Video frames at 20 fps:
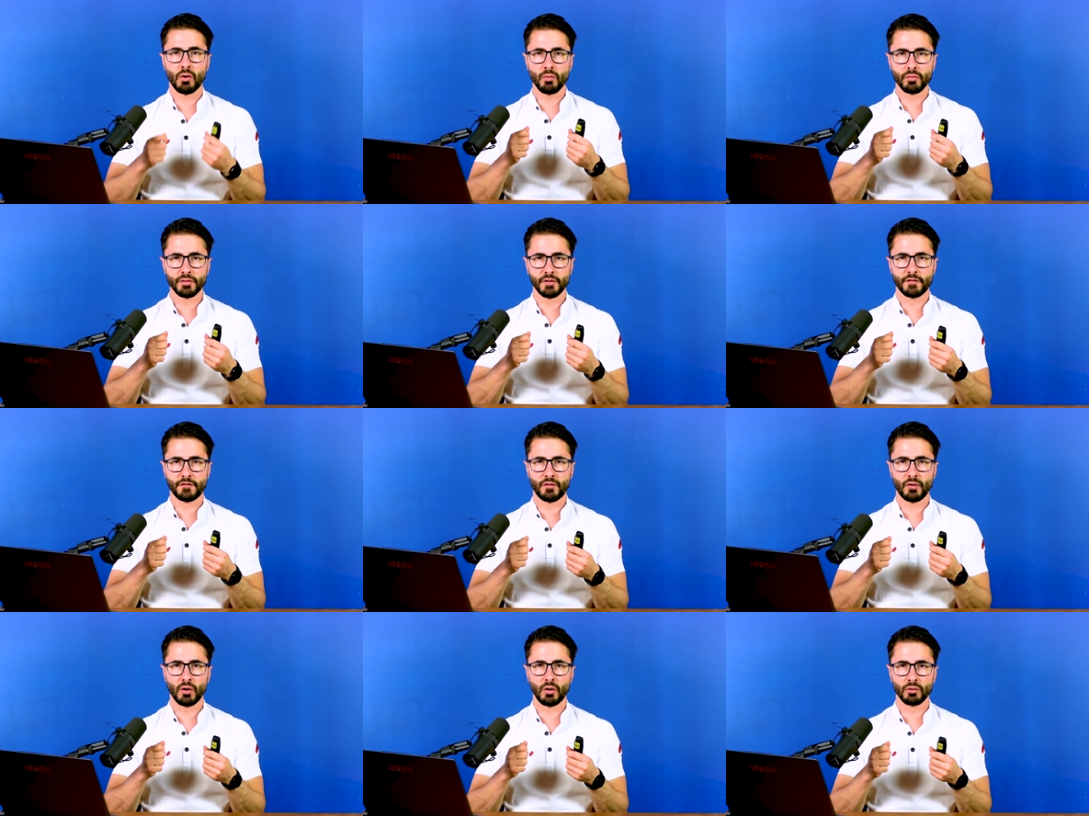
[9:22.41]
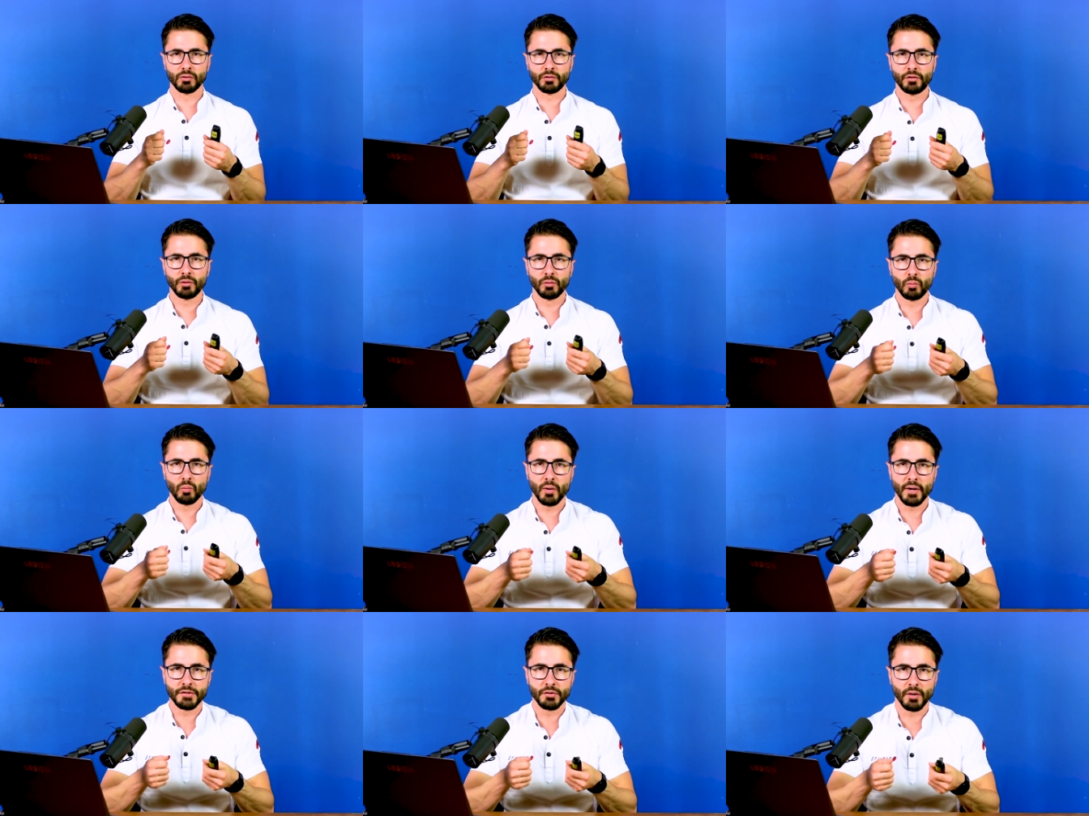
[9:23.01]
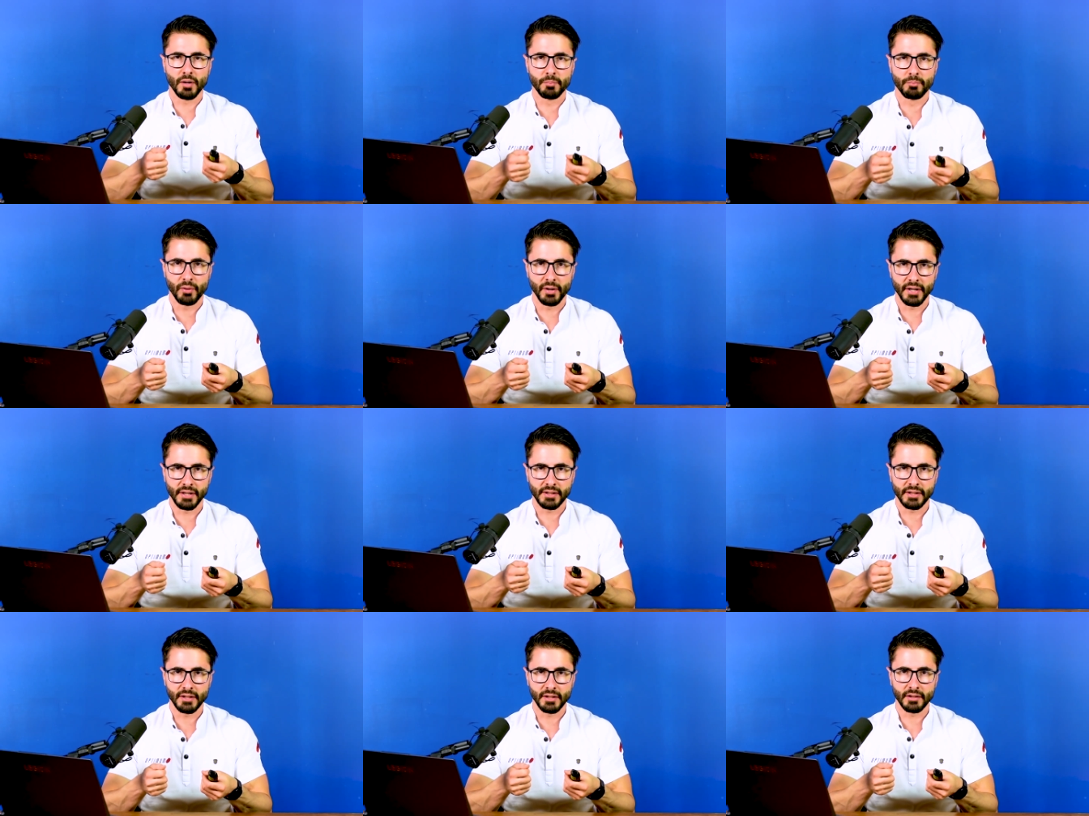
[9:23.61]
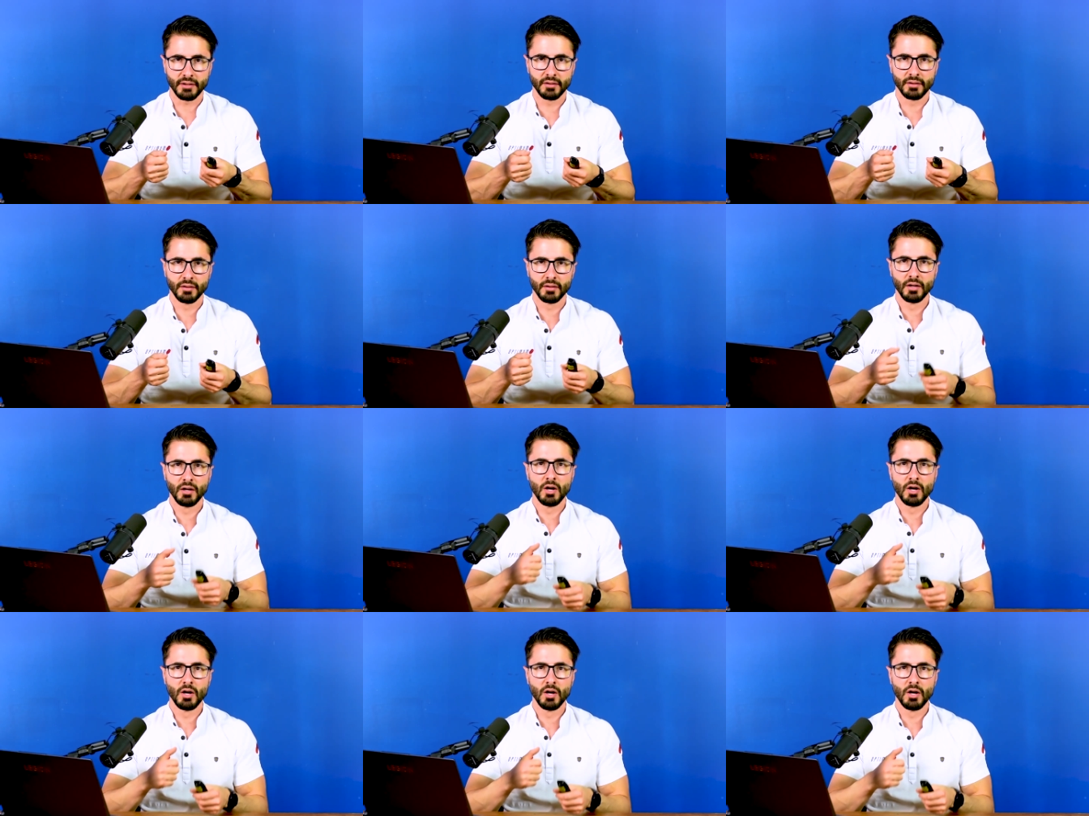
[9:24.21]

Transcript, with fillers: on the front when you are braking